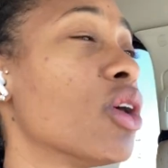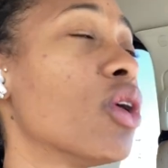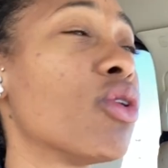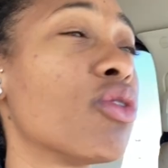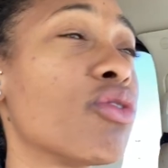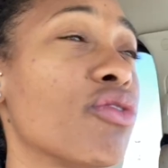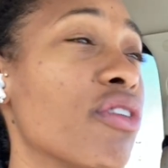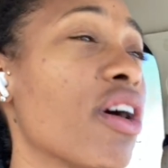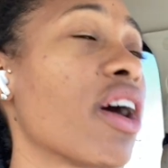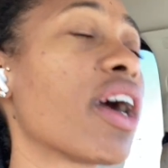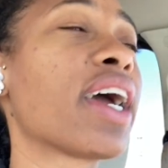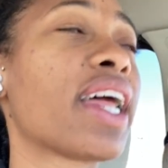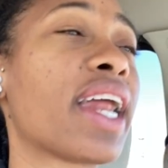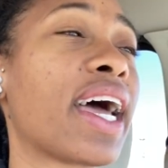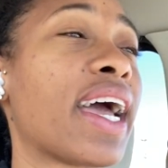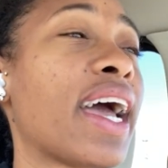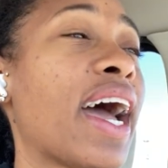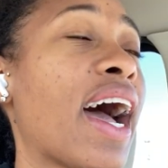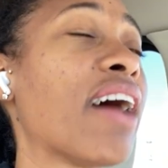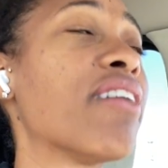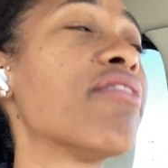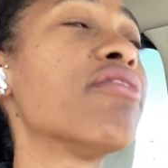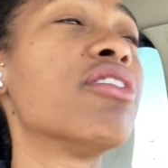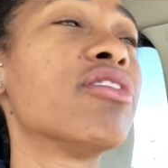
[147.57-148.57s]
Oh, fuck it. I
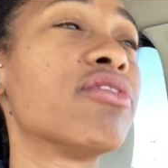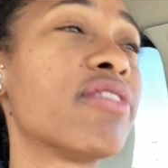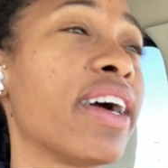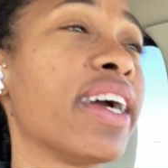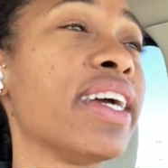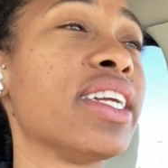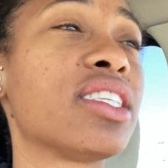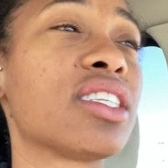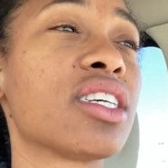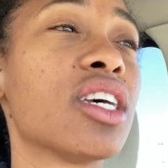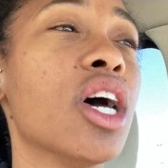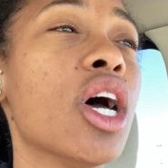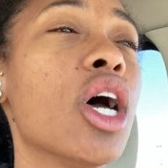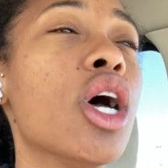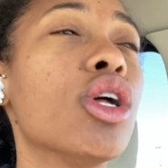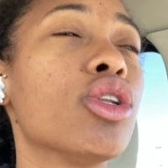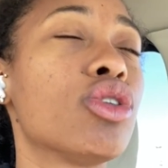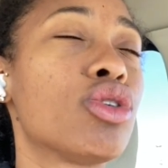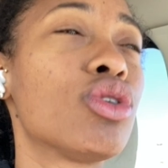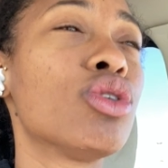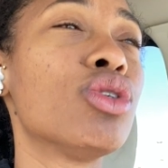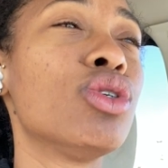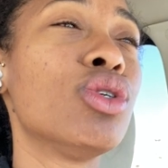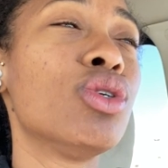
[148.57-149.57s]
have the right
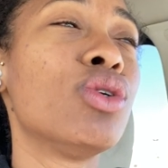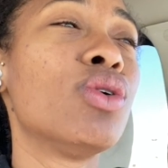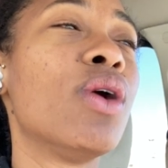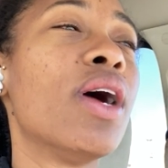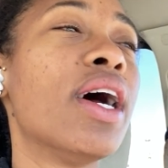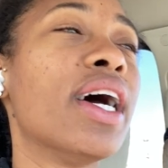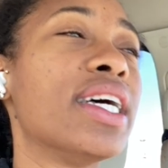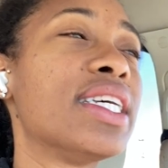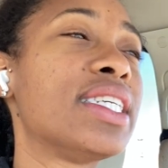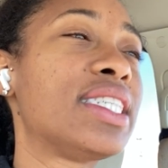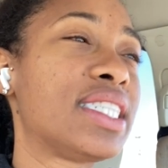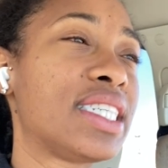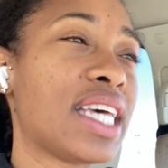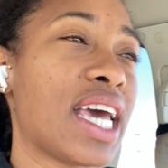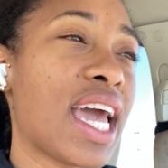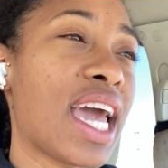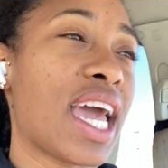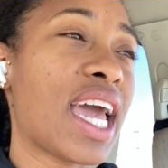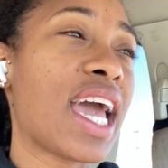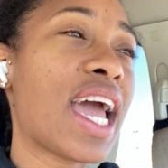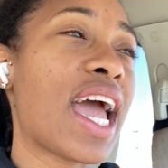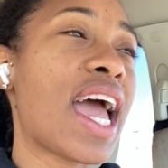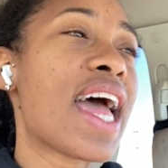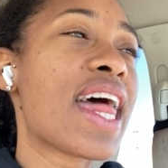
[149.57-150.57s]
to
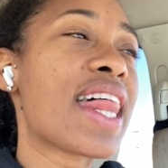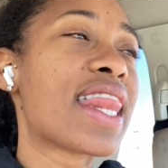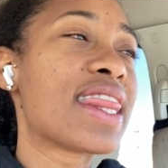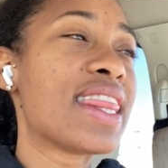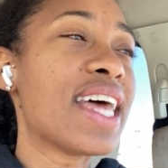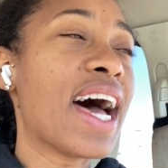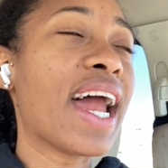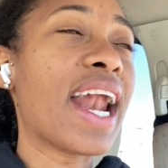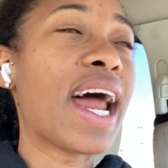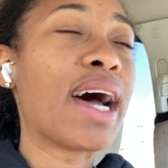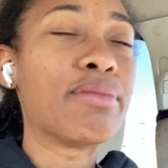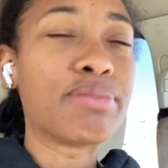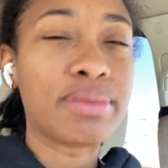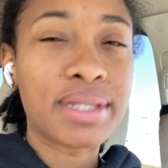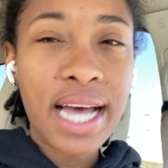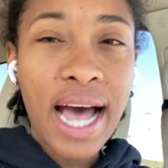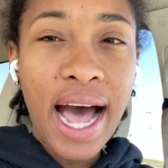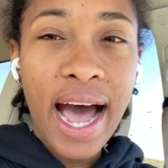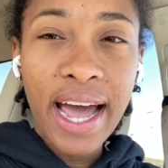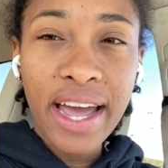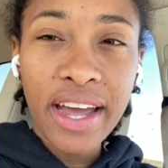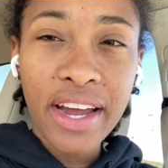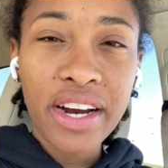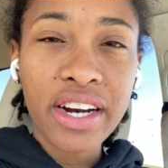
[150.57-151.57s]
say that I'm
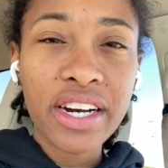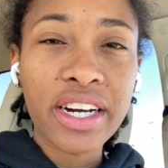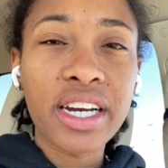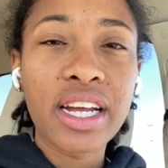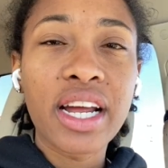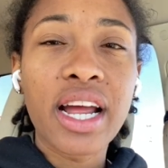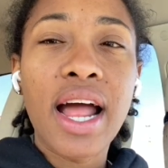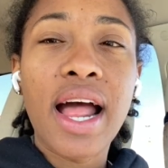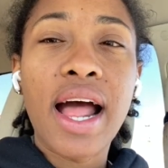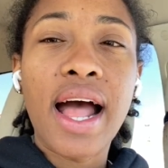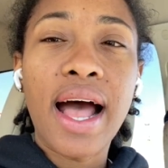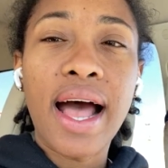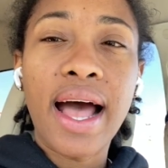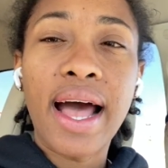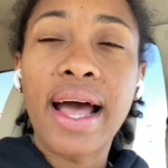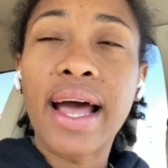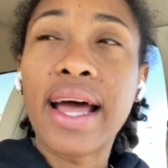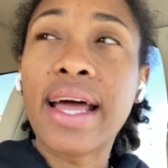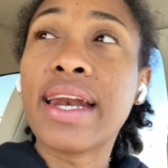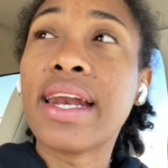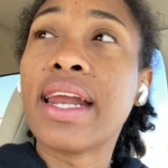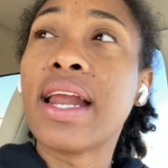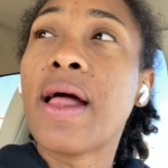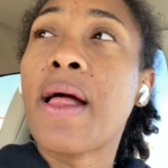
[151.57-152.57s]
tired
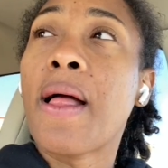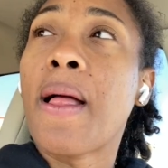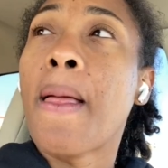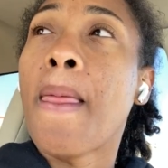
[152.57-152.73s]
and